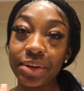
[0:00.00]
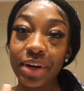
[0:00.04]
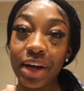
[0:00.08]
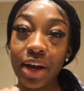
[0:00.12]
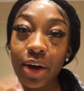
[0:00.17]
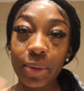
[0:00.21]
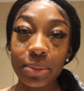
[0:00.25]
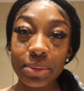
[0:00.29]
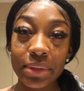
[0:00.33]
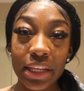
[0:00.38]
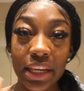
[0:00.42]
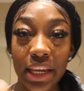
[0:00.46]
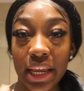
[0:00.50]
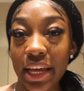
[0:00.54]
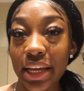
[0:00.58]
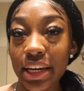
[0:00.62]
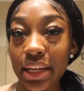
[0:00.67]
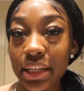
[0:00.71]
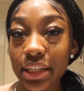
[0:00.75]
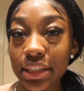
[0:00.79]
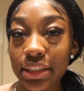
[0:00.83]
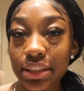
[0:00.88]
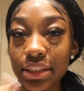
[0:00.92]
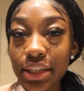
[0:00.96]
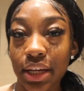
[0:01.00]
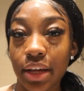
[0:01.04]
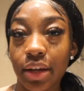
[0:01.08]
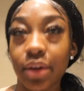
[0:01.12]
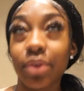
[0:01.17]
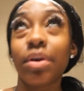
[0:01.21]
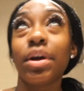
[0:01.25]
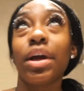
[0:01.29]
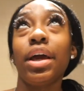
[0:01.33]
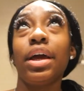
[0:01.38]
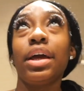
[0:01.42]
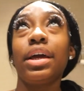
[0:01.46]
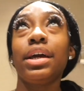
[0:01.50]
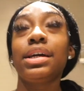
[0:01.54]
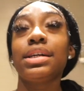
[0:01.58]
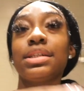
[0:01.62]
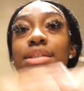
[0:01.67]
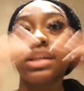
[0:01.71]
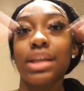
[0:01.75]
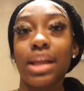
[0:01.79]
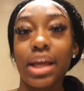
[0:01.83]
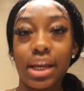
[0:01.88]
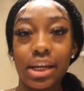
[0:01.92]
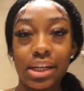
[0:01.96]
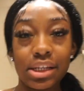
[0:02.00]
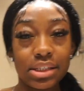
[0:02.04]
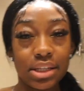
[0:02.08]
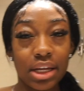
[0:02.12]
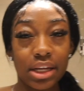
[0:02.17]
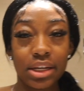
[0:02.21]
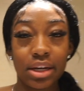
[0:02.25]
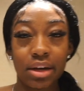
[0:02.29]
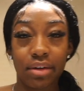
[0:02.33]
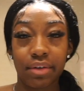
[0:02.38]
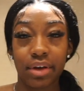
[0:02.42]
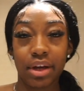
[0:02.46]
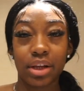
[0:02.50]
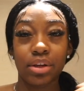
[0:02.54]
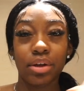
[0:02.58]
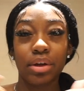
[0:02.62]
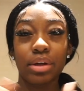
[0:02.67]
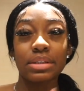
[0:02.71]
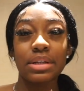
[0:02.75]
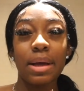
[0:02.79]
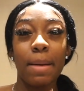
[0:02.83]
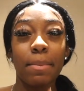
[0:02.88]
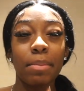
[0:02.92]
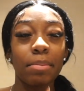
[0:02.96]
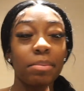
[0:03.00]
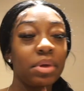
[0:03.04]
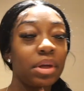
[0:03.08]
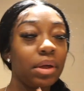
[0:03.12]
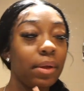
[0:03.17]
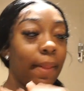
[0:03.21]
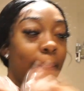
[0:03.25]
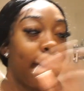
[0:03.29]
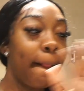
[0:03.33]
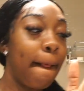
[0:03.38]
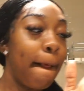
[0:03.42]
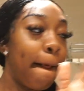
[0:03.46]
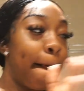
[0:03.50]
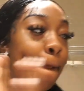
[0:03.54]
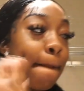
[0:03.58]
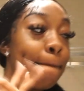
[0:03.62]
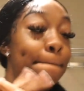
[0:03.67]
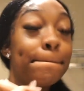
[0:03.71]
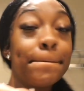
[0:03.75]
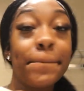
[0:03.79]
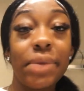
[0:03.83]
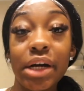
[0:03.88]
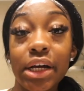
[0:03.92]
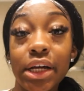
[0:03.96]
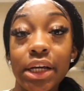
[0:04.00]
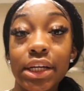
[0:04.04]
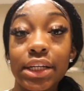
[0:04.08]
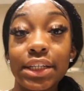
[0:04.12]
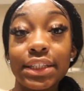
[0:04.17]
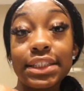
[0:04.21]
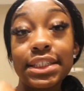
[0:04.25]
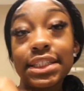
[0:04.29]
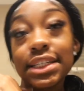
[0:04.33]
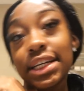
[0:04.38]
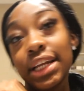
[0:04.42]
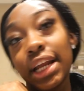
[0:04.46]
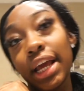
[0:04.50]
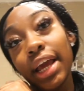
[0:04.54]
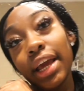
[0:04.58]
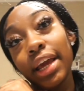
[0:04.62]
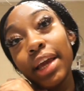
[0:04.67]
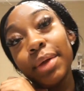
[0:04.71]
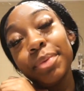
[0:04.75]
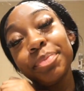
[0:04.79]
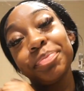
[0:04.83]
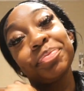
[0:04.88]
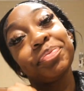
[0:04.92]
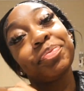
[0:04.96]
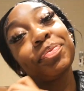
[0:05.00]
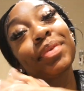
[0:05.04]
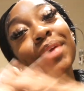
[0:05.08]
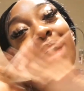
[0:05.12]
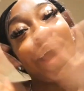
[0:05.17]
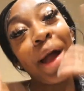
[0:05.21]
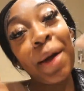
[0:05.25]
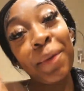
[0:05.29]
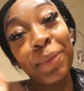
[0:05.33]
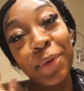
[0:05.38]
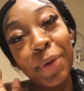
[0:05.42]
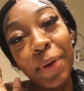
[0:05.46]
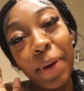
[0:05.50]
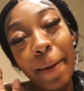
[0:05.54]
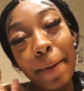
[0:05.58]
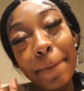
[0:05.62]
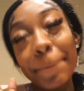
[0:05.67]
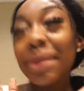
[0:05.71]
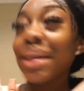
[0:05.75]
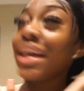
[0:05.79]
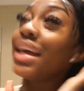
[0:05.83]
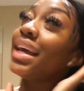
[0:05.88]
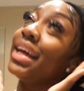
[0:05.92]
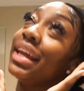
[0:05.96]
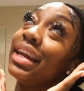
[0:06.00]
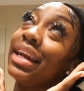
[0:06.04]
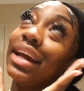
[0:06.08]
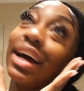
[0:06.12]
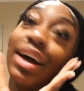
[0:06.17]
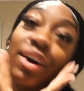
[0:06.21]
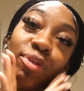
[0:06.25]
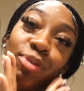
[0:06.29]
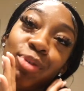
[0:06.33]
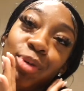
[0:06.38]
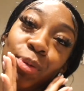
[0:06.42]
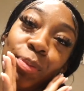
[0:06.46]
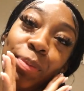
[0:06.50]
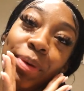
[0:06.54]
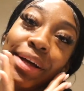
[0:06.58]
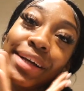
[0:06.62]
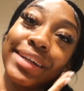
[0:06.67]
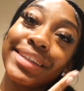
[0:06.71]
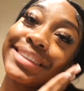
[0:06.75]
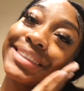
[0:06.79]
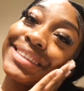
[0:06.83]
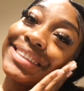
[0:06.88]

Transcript: I hope the lighting is like okay, because the lighting is like directly on top of me. But today I woke up in Aruba.